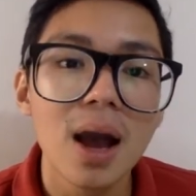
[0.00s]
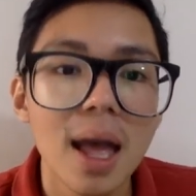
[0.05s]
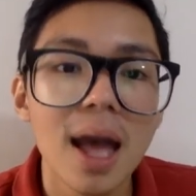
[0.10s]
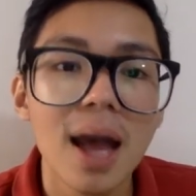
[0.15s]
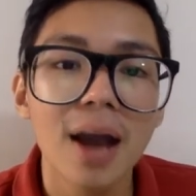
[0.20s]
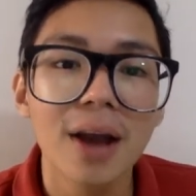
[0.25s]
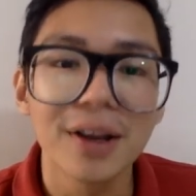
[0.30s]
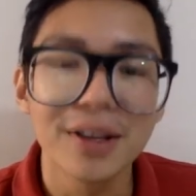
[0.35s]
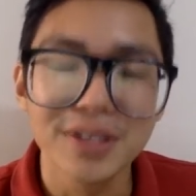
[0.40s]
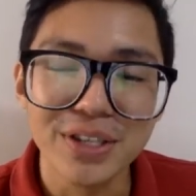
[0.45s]

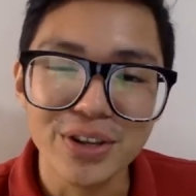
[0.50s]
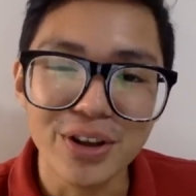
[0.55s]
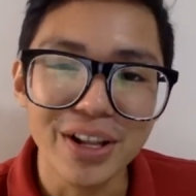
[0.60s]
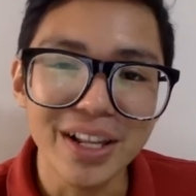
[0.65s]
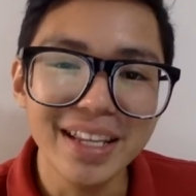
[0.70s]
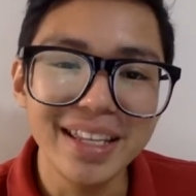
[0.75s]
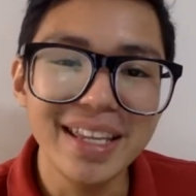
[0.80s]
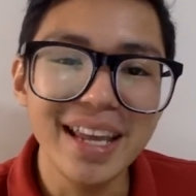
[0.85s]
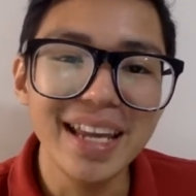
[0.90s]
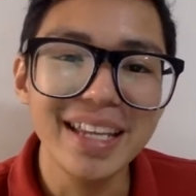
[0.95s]

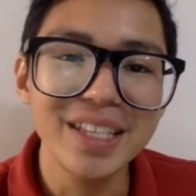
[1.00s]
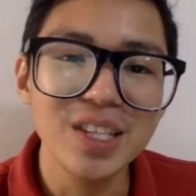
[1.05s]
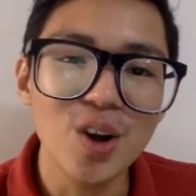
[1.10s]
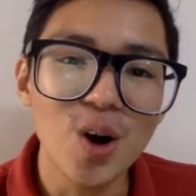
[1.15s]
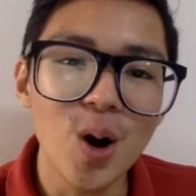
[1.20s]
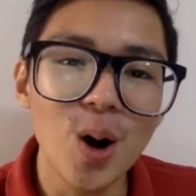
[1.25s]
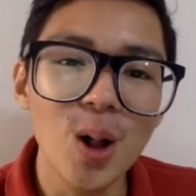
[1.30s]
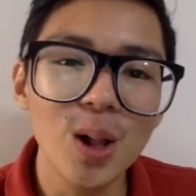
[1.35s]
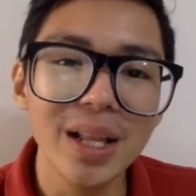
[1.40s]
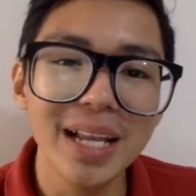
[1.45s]
Consolidate
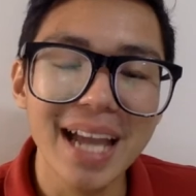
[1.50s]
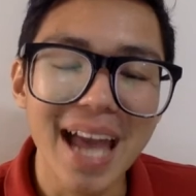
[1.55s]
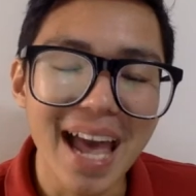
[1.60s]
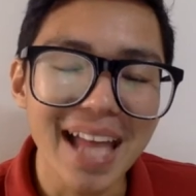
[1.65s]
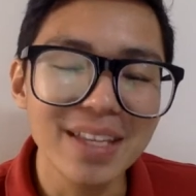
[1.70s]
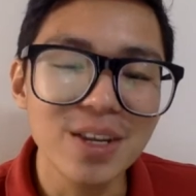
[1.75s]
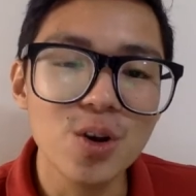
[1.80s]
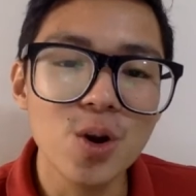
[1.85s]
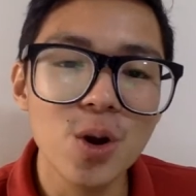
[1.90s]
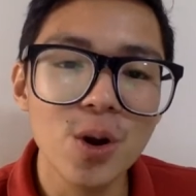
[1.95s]
all
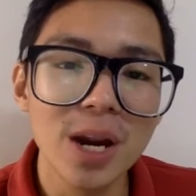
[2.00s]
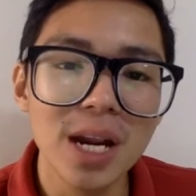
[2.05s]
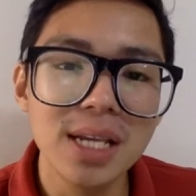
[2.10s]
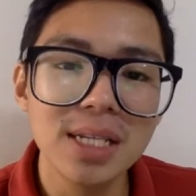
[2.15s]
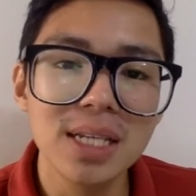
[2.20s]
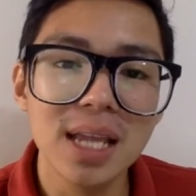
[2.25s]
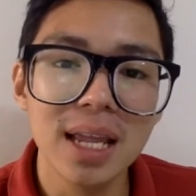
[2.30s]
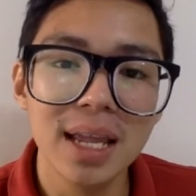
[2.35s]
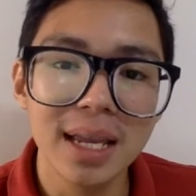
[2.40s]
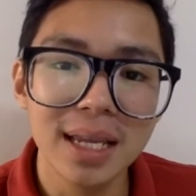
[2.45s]

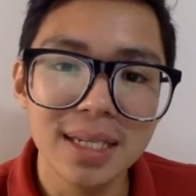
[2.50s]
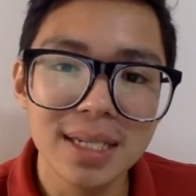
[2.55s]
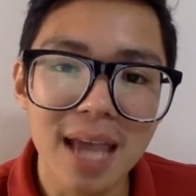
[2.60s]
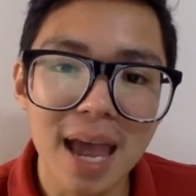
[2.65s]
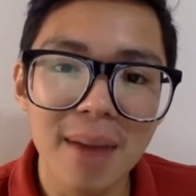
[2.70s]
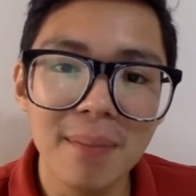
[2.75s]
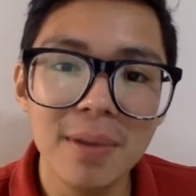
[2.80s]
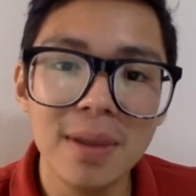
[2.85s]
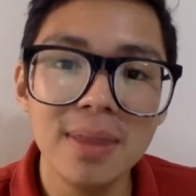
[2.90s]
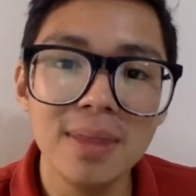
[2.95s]
categories and
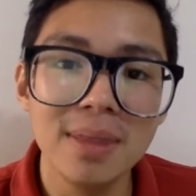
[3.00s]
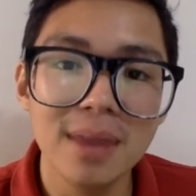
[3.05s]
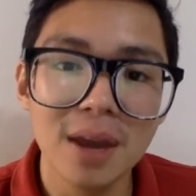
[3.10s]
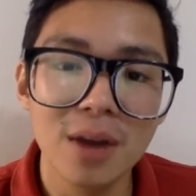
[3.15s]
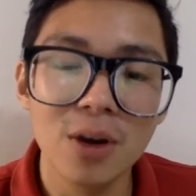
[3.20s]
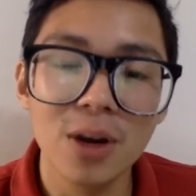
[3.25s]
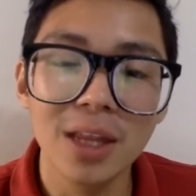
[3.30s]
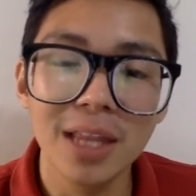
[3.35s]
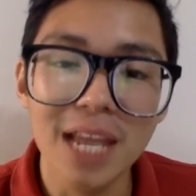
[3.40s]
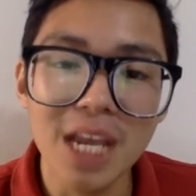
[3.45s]
examine
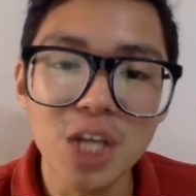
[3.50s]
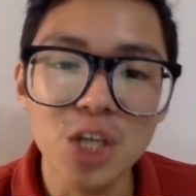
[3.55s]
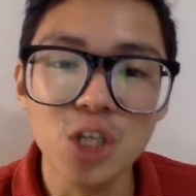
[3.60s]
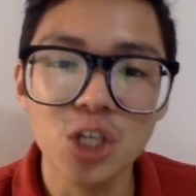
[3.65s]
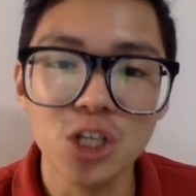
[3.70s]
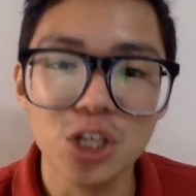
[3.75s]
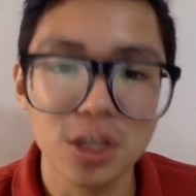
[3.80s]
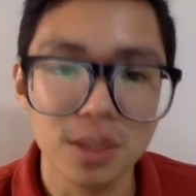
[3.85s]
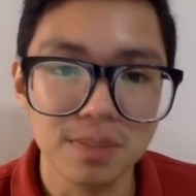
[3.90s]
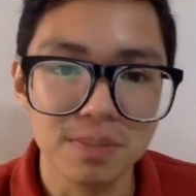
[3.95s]
their
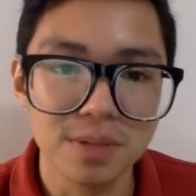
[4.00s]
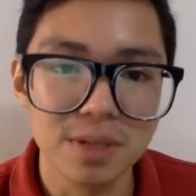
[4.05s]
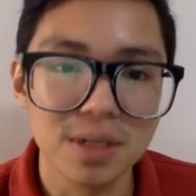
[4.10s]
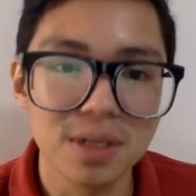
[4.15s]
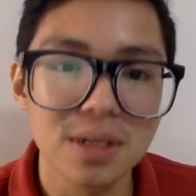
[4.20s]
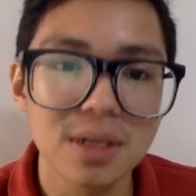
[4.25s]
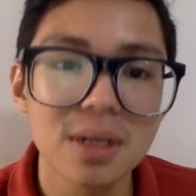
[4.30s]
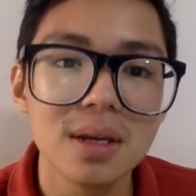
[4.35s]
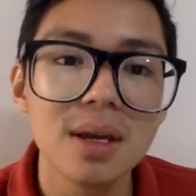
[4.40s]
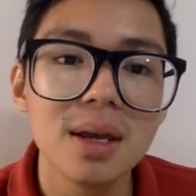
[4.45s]

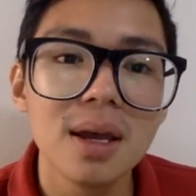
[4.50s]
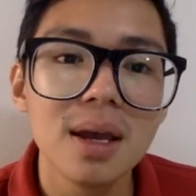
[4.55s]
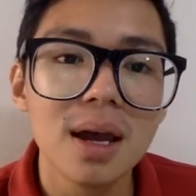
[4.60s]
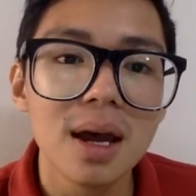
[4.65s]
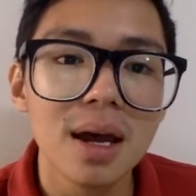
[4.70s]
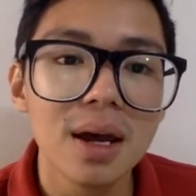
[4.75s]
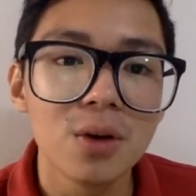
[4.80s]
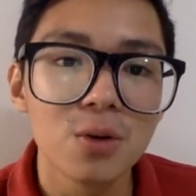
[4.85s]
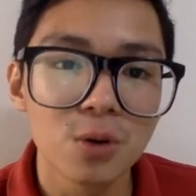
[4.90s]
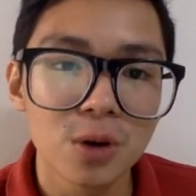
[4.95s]
relationships.
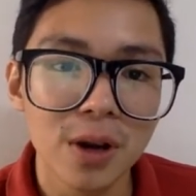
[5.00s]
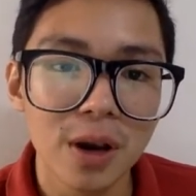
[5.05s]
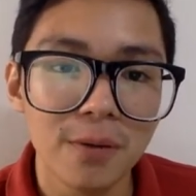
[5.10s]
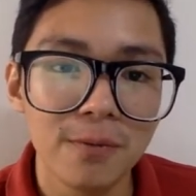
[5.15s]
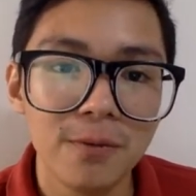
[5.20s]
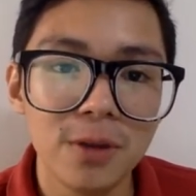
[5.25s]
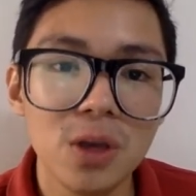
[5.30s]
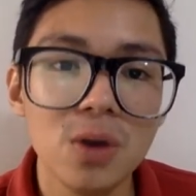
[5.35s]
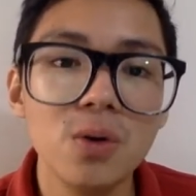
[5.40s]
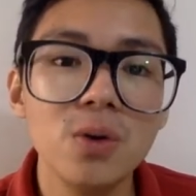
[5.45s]

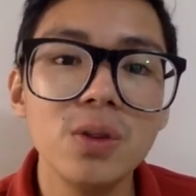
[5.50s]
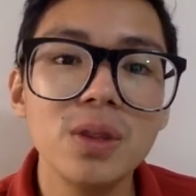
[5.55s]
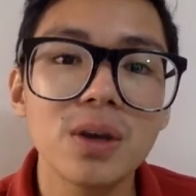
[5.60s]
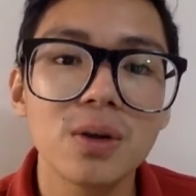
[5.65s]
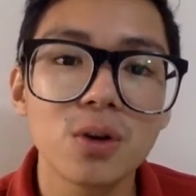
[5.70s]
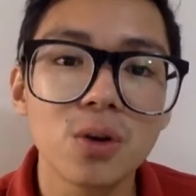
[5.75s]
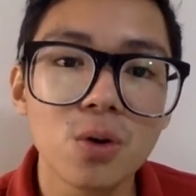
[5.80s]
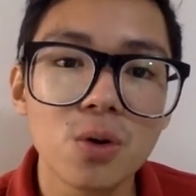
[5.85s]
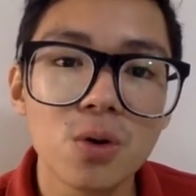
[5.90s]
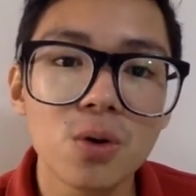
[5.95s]
Review
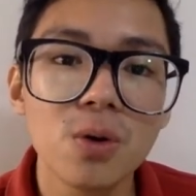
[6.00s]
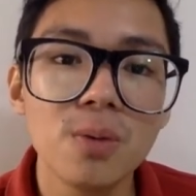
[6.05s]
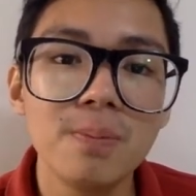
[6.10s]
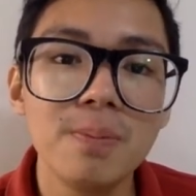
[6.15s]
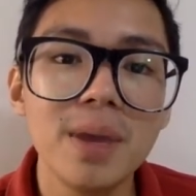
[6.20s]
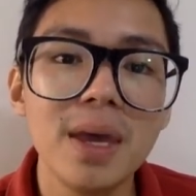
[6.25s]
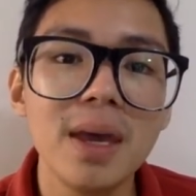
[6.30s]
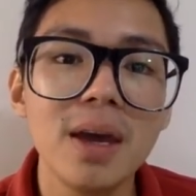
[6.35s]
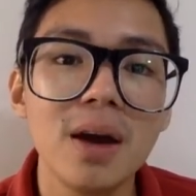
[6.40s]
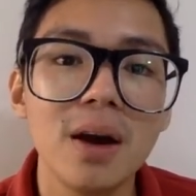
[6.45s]
the
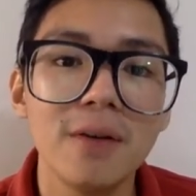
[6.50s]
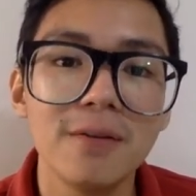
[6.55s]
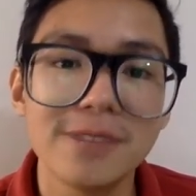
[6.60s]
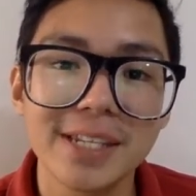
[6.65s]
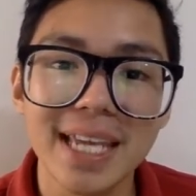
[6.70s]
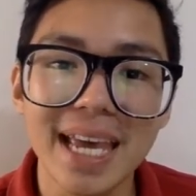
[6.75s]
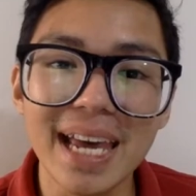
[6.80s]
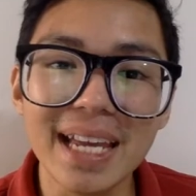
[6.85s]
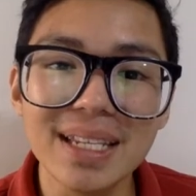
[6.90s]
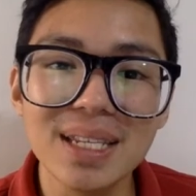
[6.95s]
grouping of
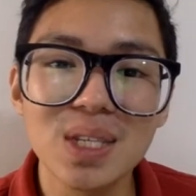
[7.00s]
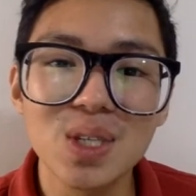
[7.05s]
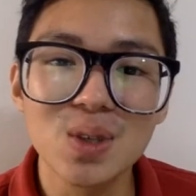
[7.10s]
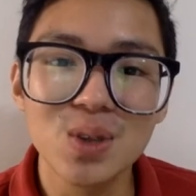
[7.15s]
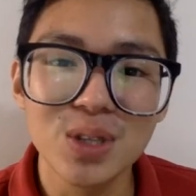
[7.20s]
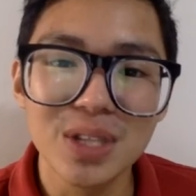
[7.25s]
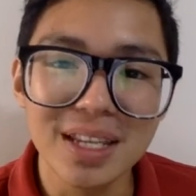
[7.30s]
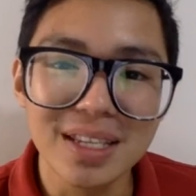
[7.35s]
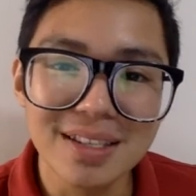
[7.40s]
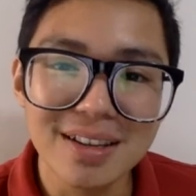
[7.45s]
text
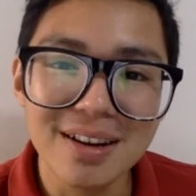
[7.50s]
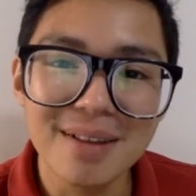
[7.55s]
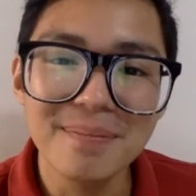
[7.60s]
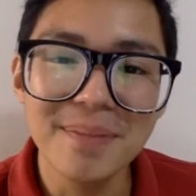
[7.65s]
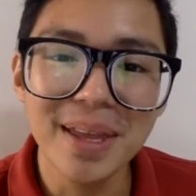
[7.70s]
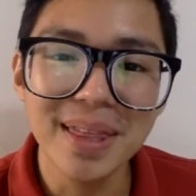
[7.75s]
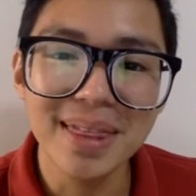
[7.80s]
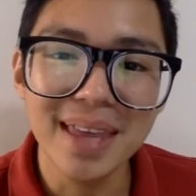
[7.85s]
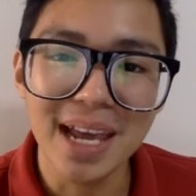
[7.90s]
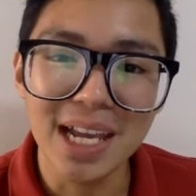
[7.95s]
to
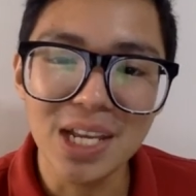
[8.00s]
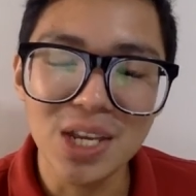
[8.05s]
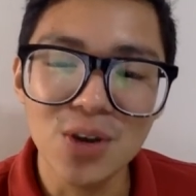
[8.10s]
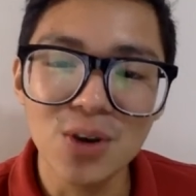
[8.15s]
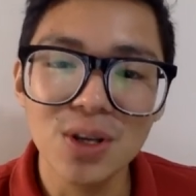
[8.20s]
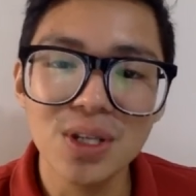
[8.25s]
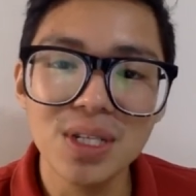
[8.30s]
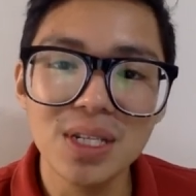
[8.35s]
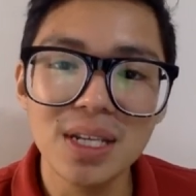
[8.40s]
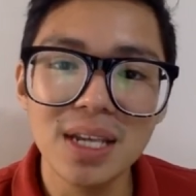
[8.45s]
determine the
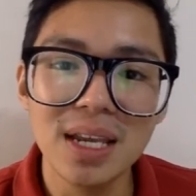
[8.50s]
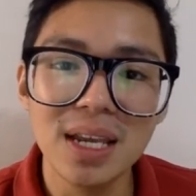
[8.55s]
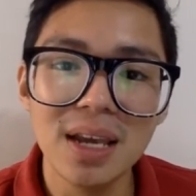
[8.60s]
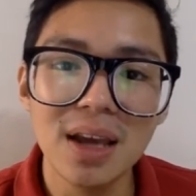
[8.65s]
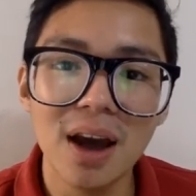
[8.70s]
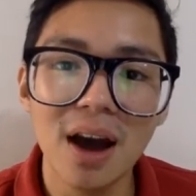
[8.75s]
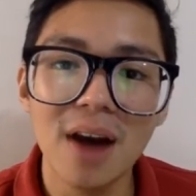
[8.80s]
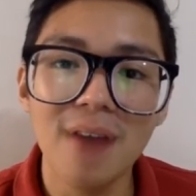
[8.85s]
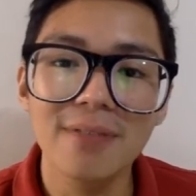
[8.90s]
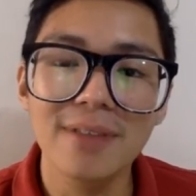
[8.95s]

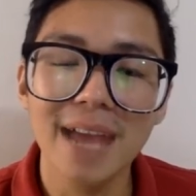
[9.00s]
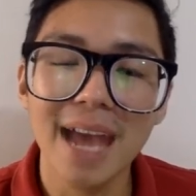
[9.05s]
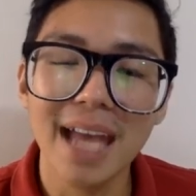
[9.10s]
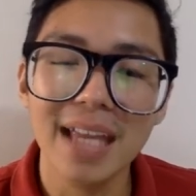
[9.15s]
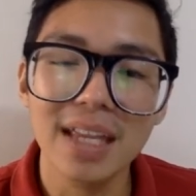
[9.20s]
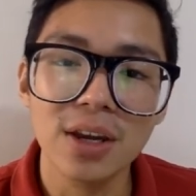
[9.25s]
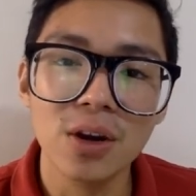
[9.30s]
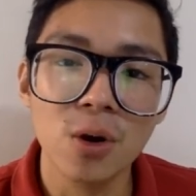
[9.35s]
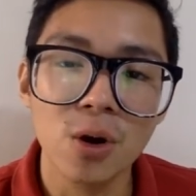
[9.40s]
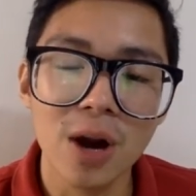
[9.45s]
accuracy of
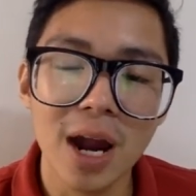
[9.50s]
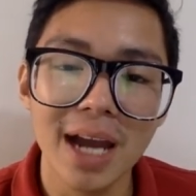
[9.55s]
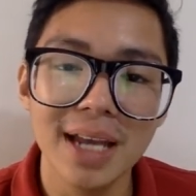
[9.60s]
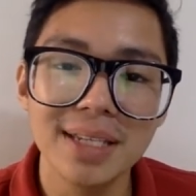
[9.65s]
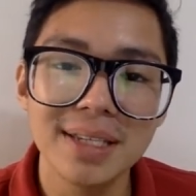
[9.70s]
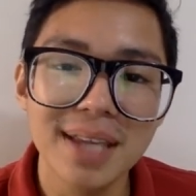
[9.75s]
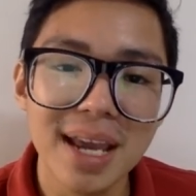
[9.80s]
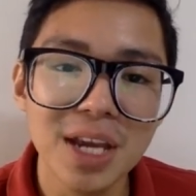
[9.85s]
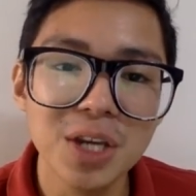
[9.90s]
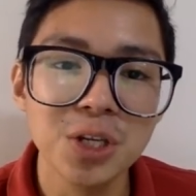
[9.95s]

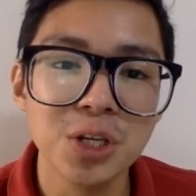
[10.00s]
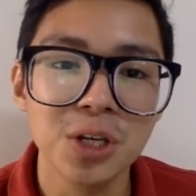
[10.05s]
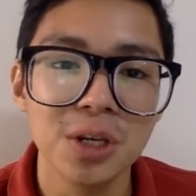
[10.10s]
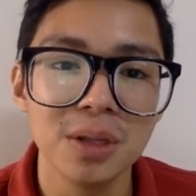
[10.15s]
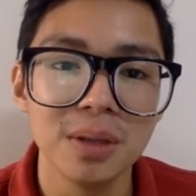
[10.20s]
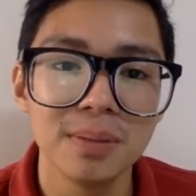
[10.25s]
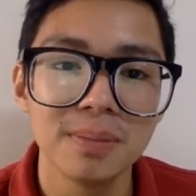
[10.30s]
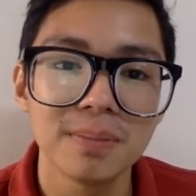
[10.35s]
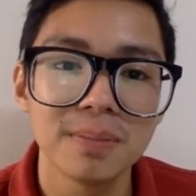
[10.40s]
categorization.